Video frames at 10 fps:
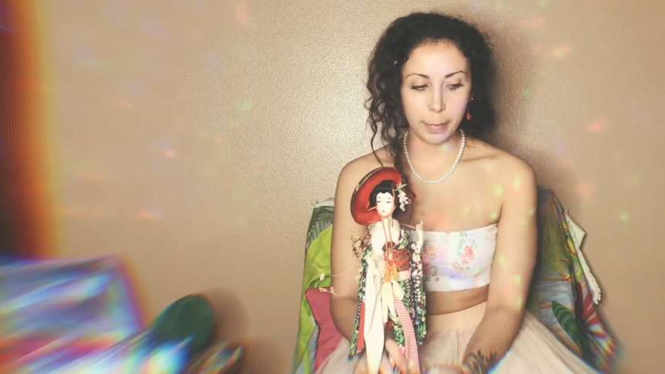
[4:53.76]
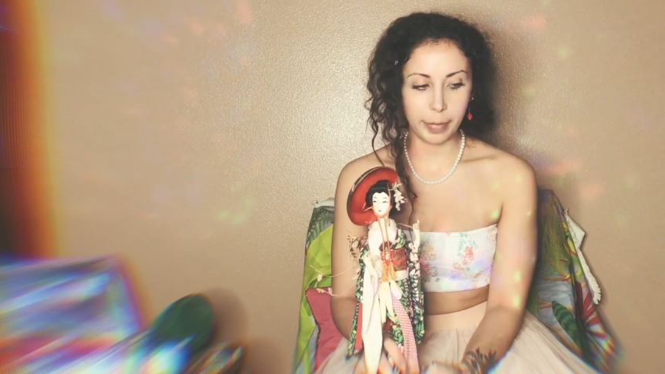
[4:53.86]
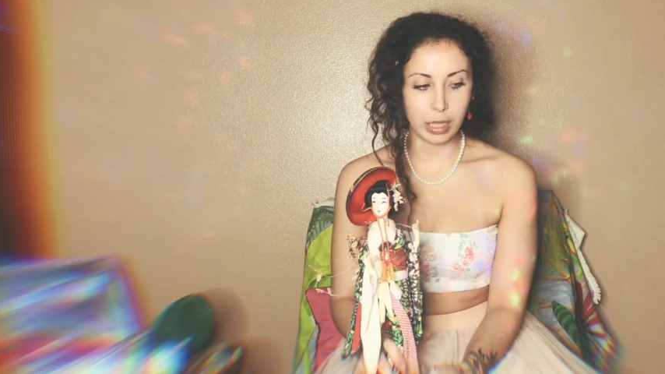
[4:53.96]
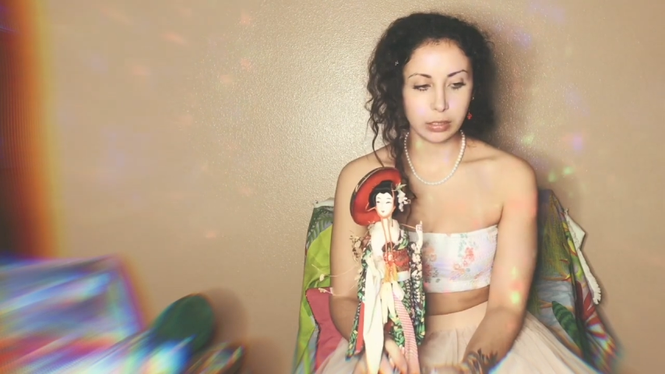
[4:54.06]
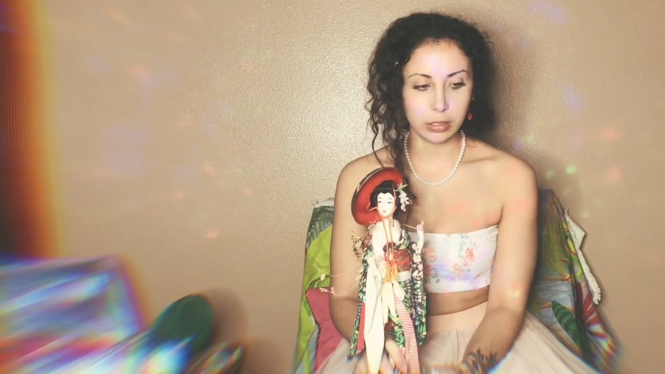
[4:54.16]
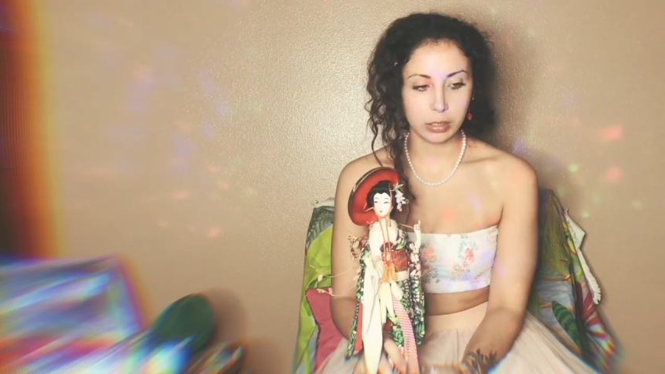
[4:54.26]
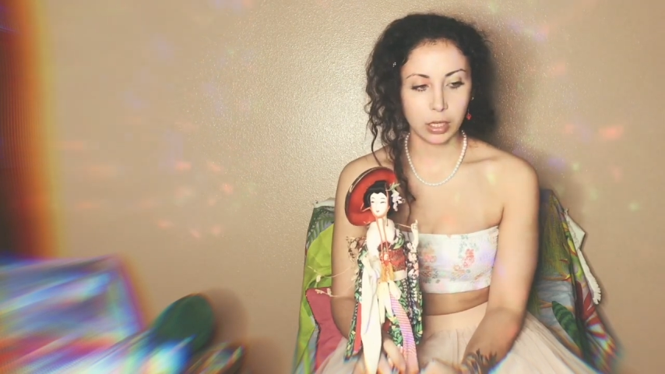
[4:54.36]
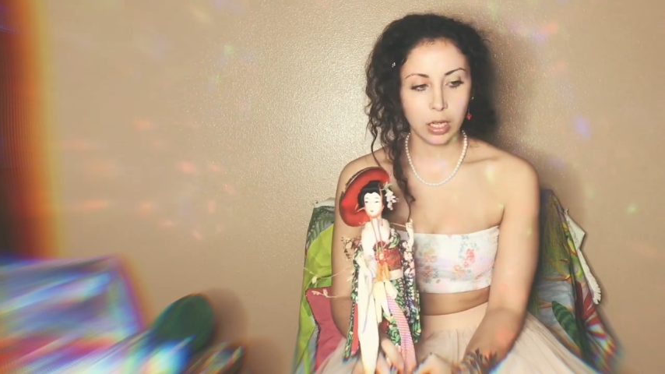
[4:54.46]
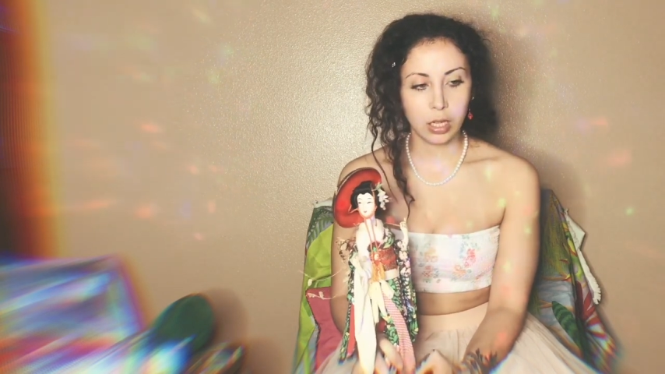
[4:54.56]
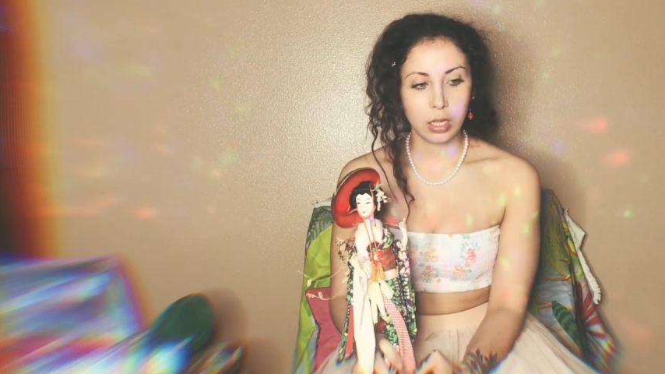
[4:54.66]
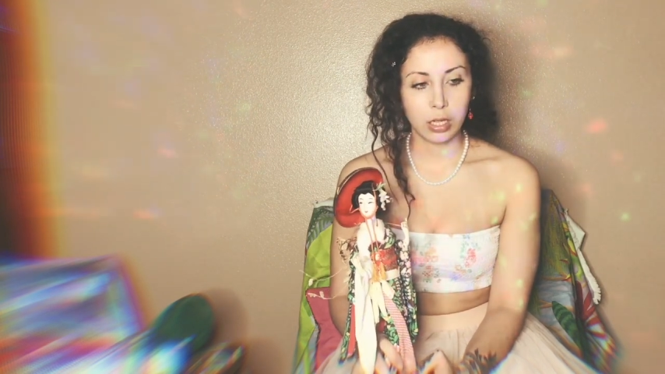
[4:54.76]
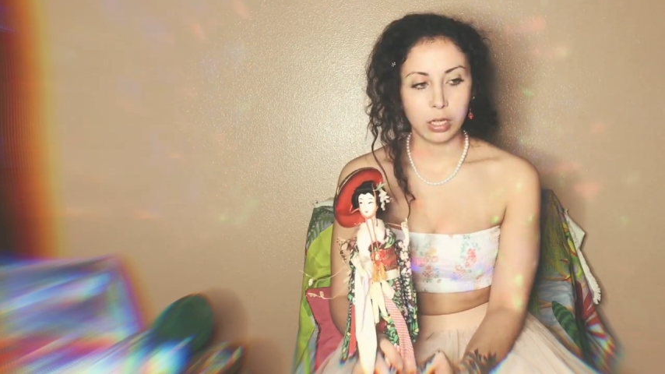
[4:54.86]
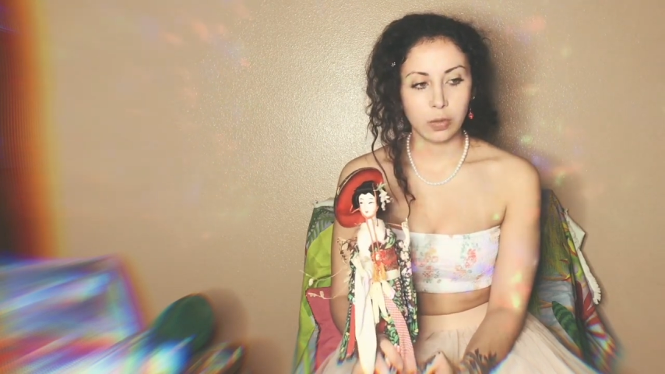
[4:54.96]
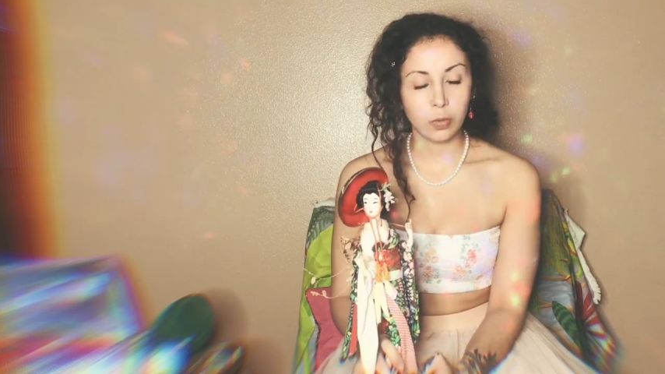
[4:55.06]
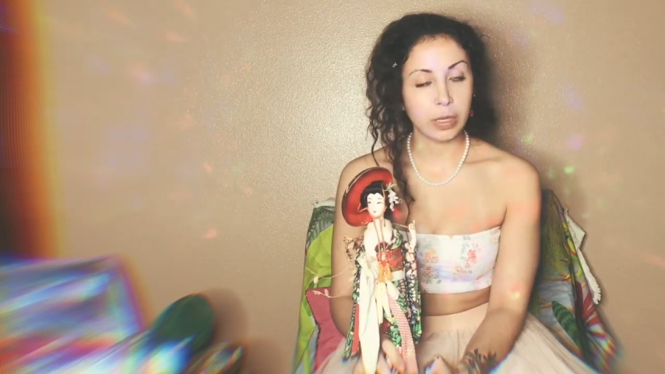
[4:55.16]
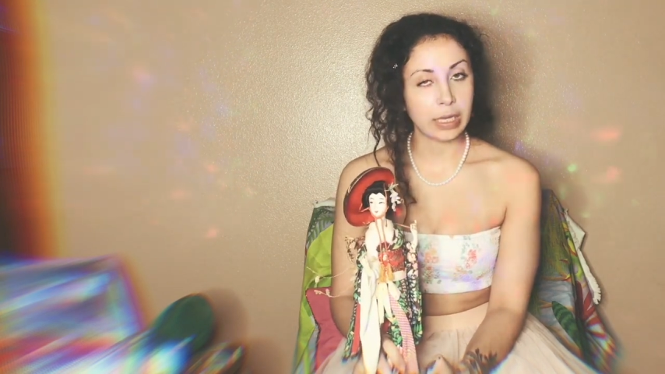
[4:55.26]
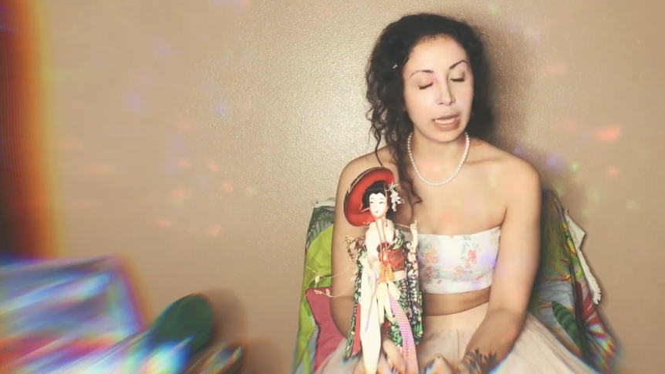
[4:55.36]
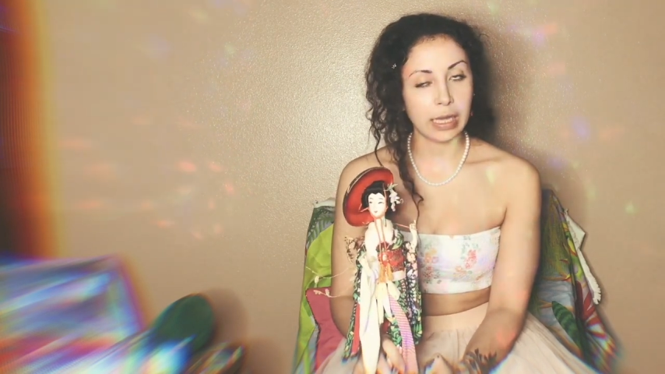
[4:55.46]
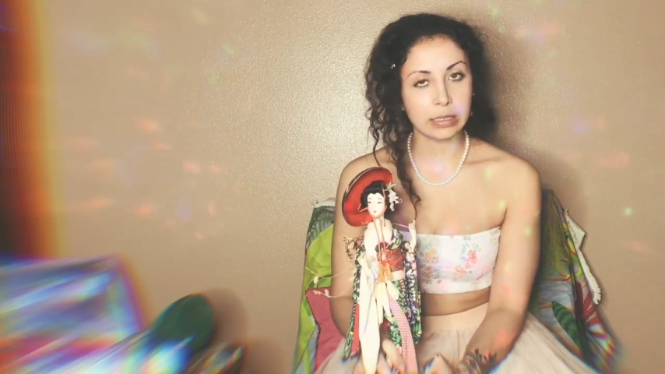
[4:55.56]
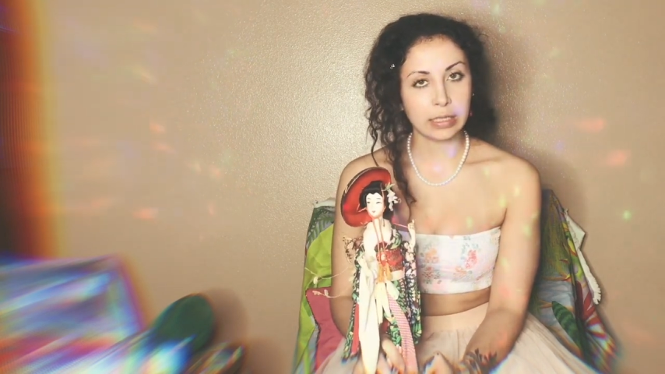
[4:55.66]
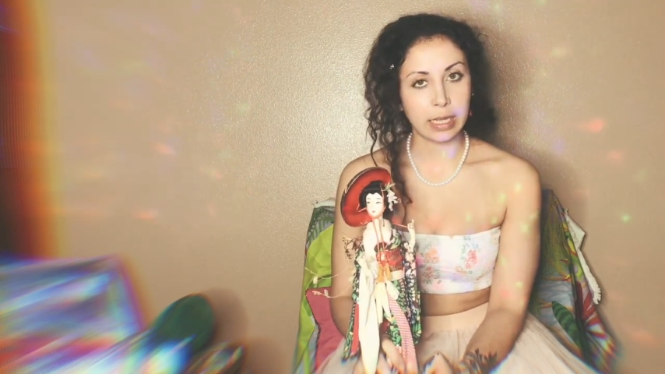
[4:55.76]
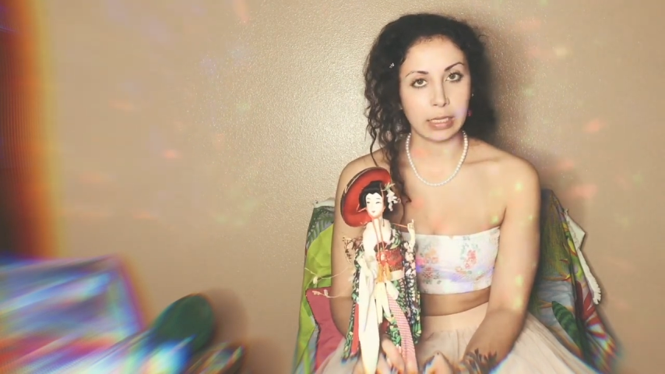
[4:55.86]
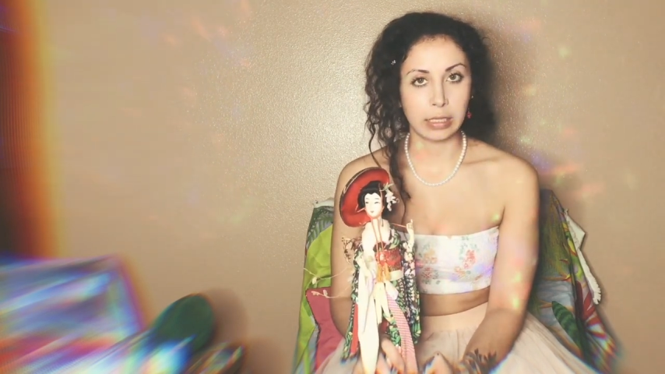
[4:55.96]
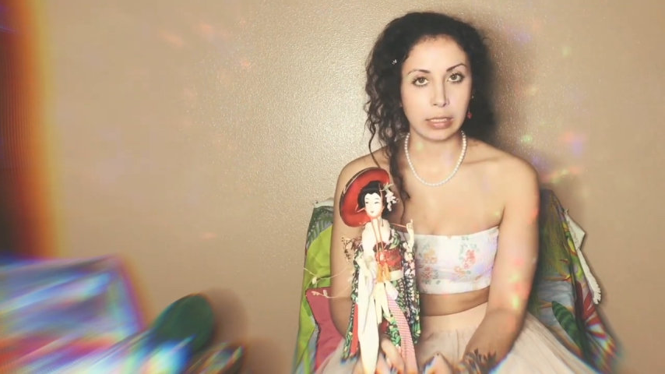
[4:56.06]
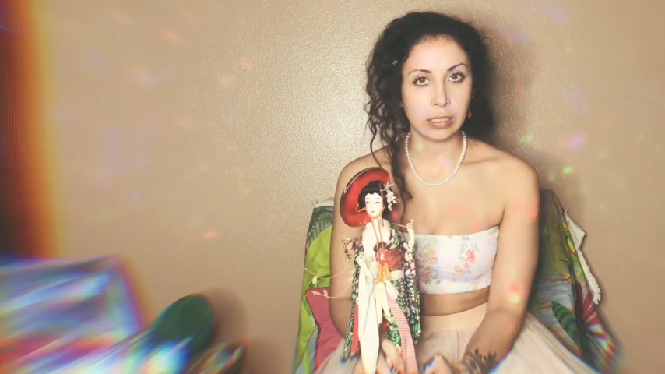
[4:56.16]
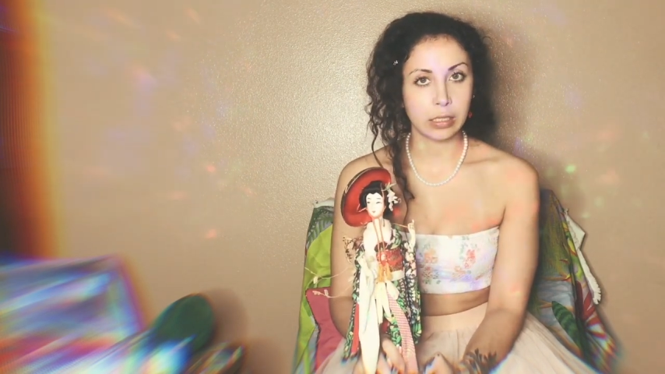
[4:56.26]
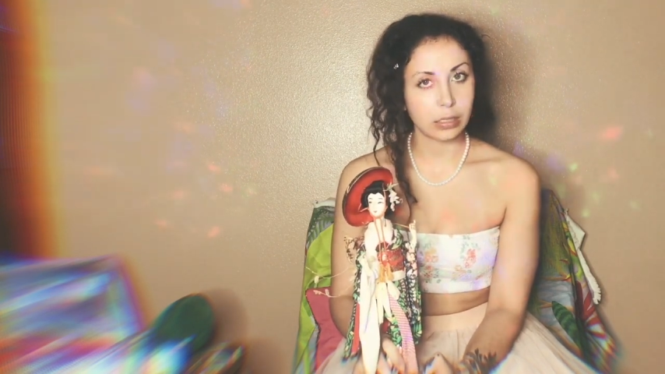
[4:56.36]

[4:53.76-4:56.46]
but we as a